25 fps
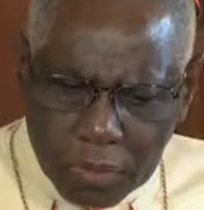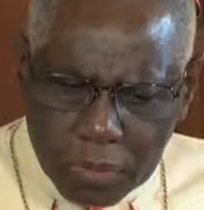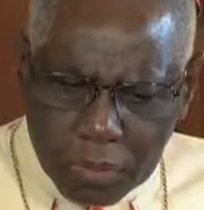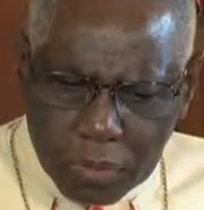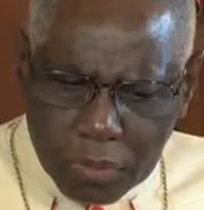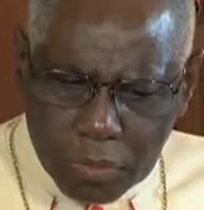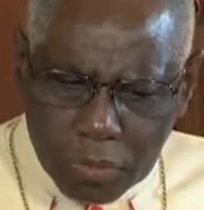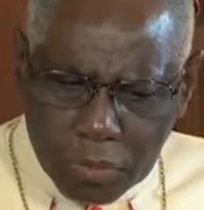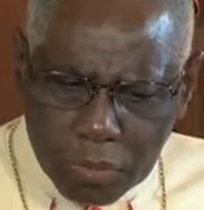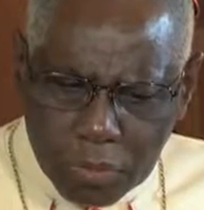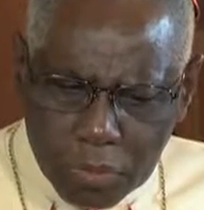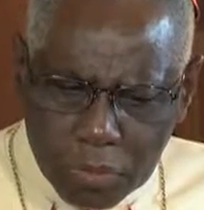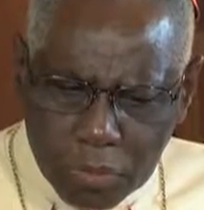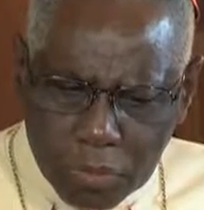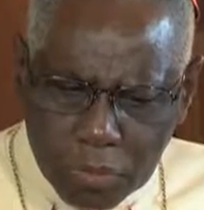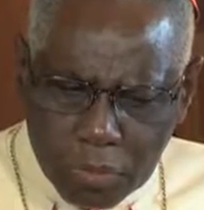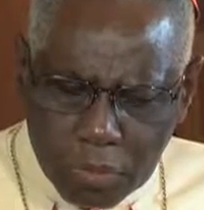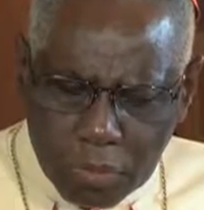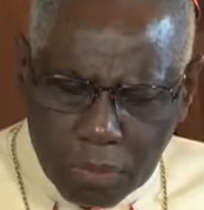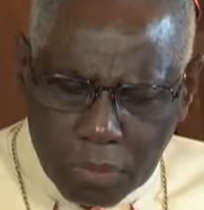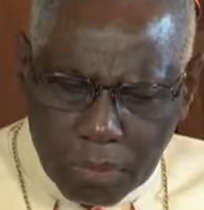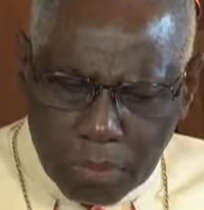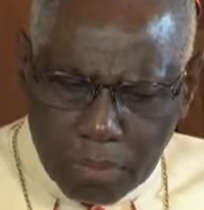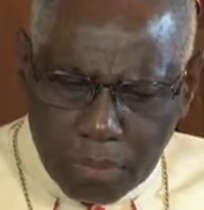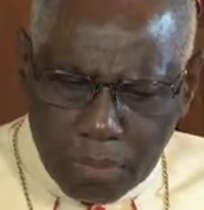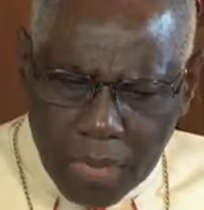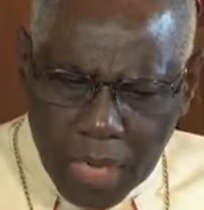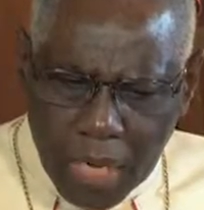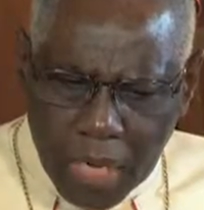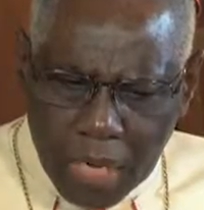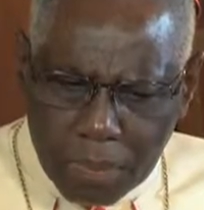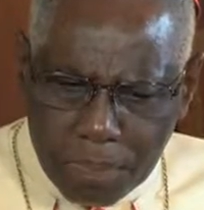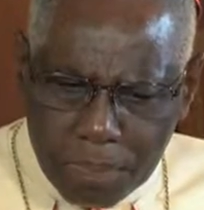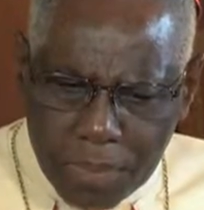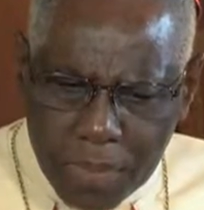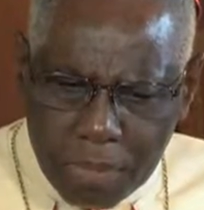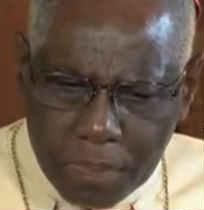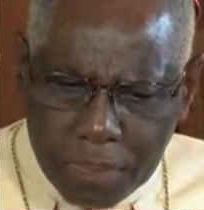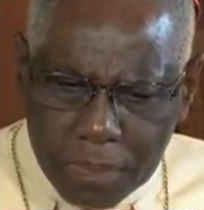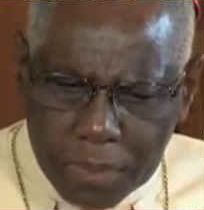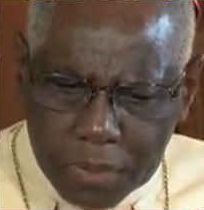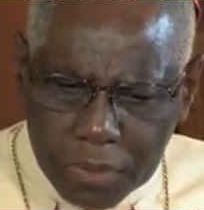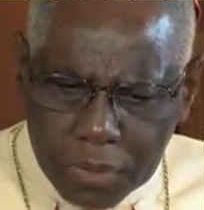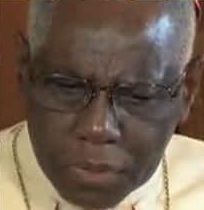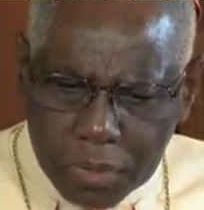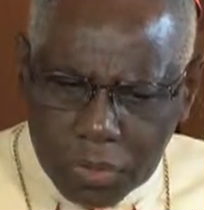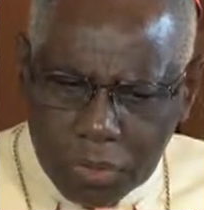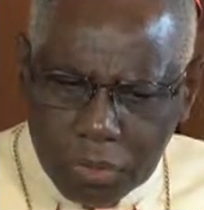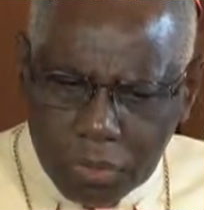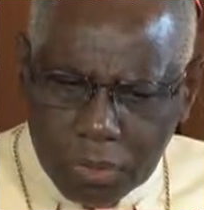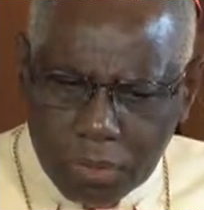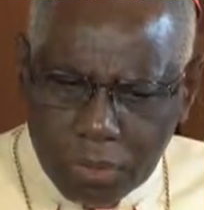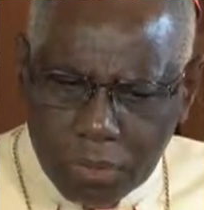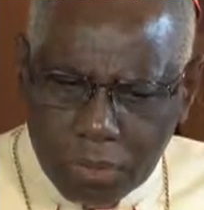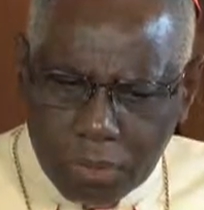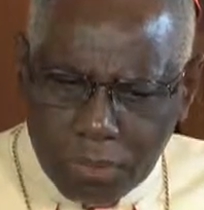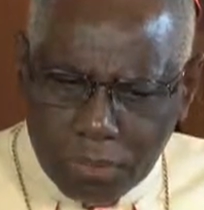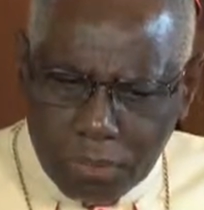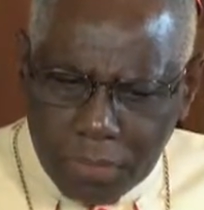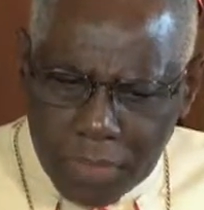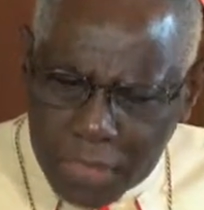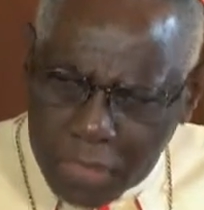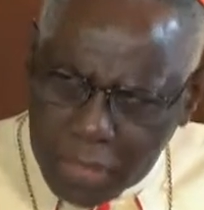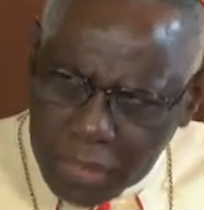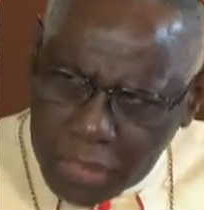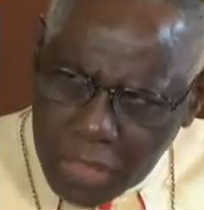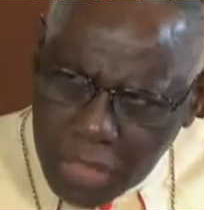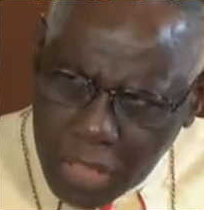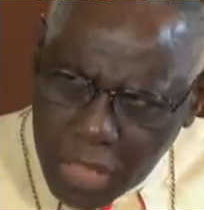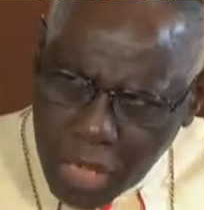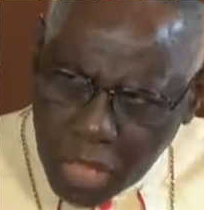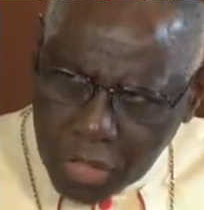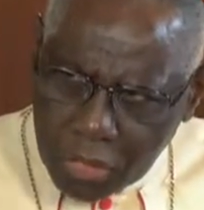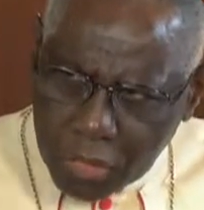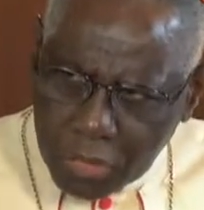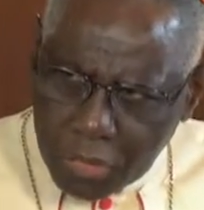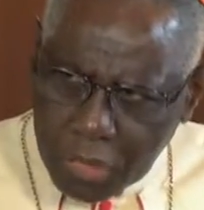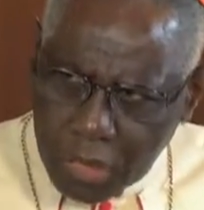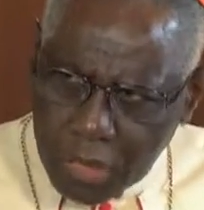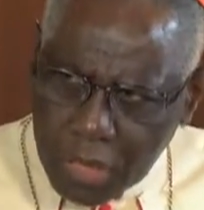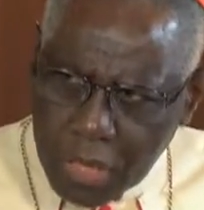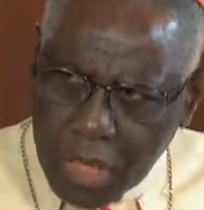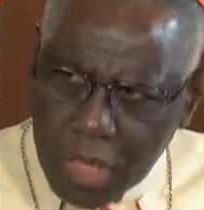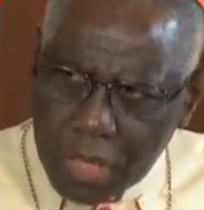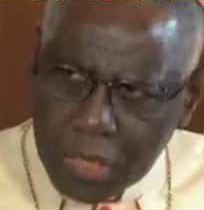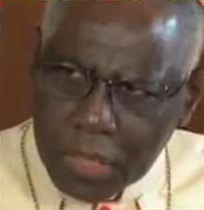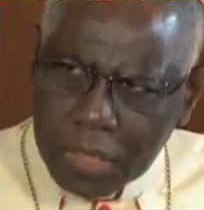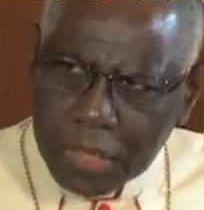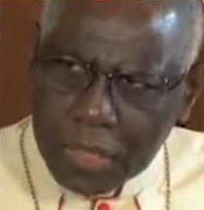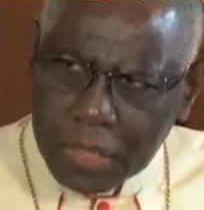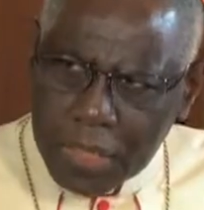to make people to meet together and